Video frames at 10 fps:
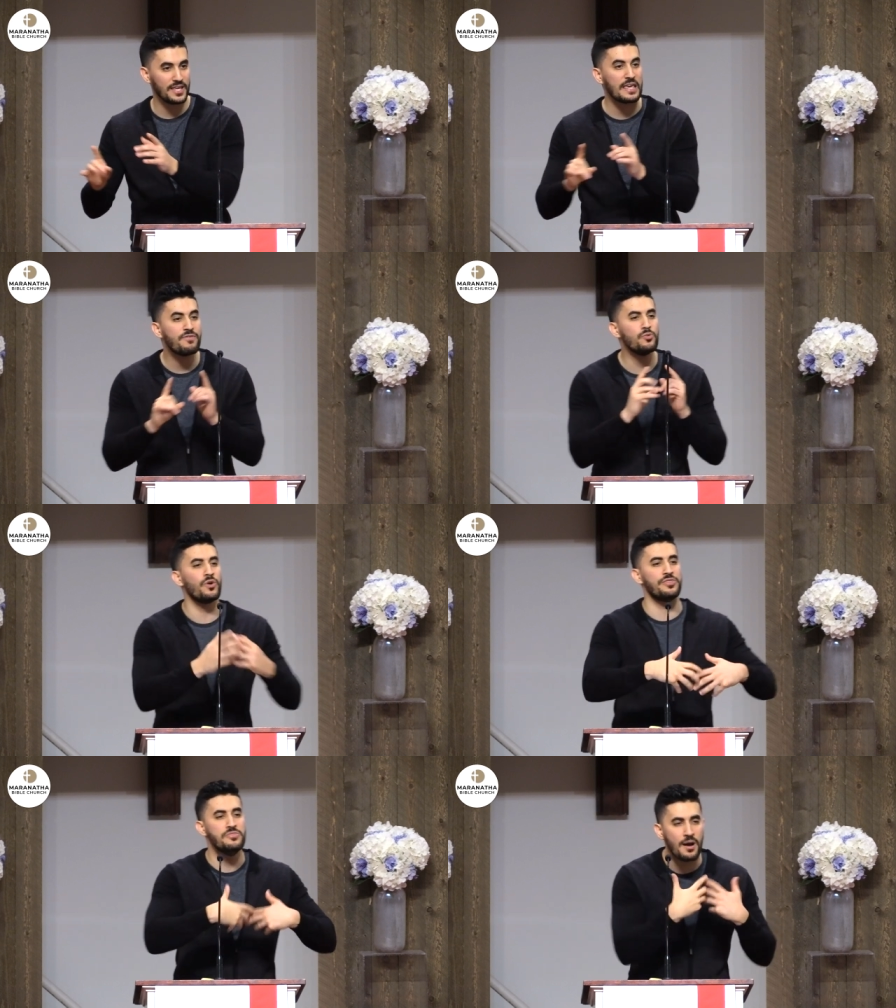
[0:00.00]
even
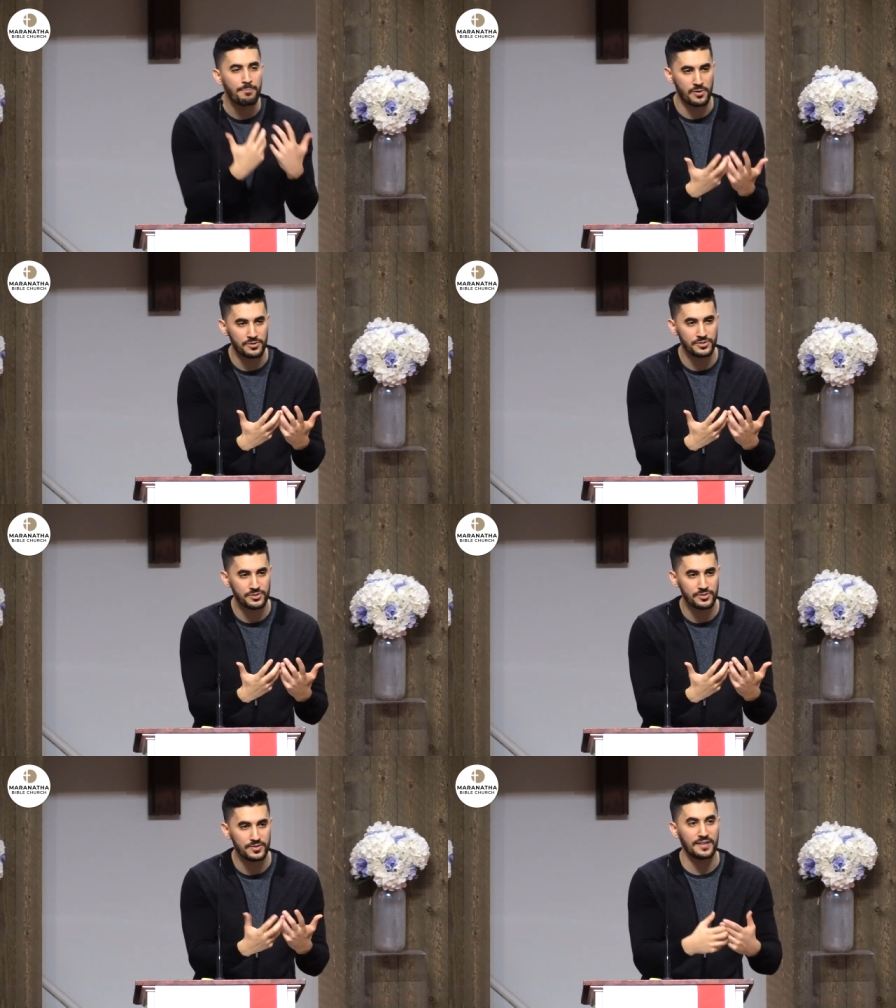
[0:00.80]
with
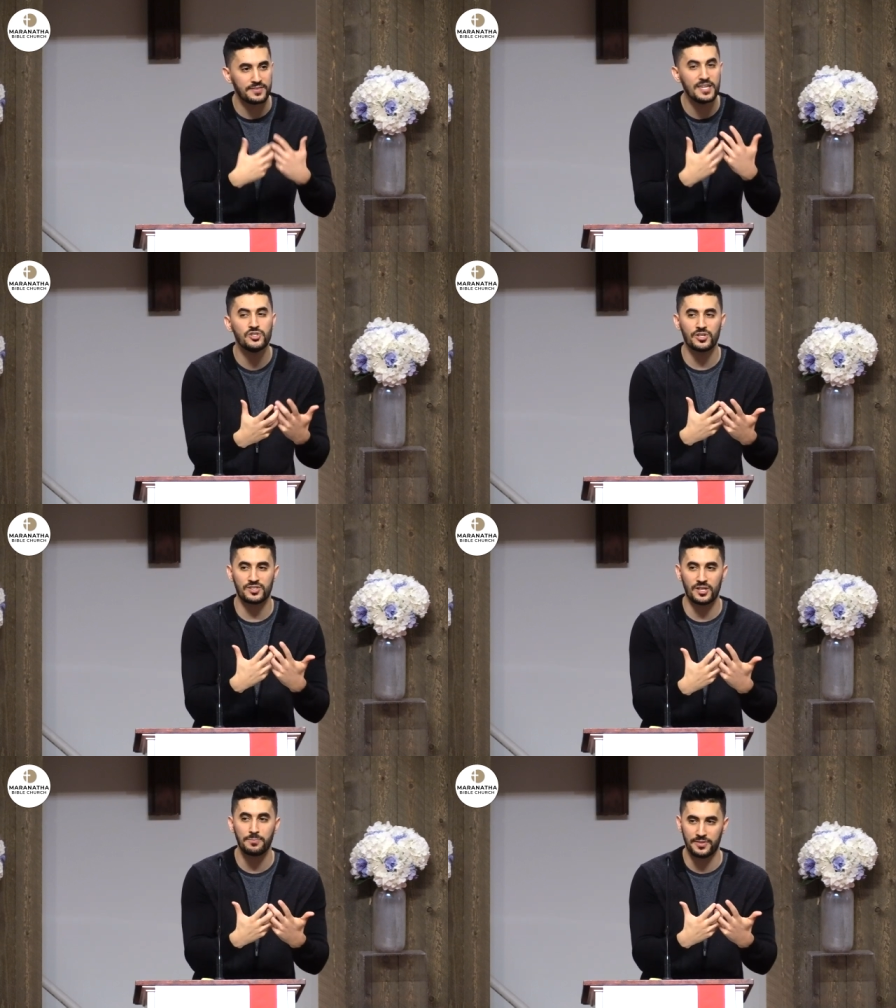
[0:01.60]
numbers, that teach us
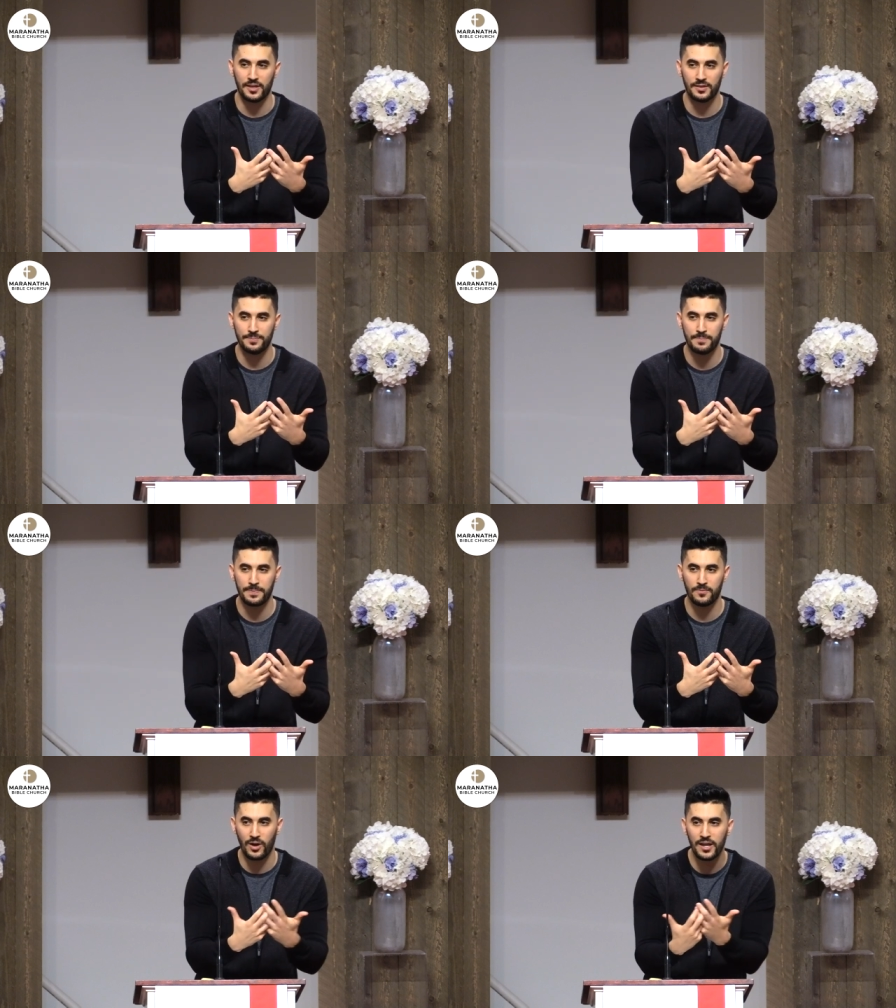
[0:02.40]
something,
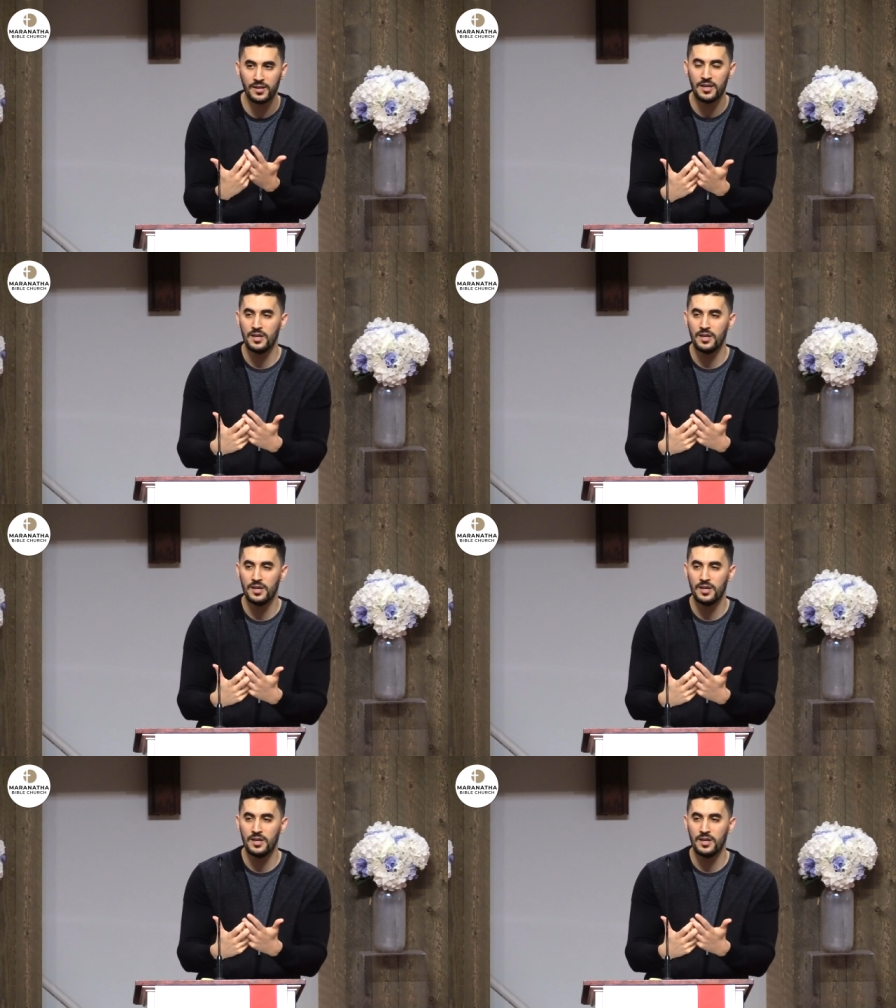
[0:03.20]
right?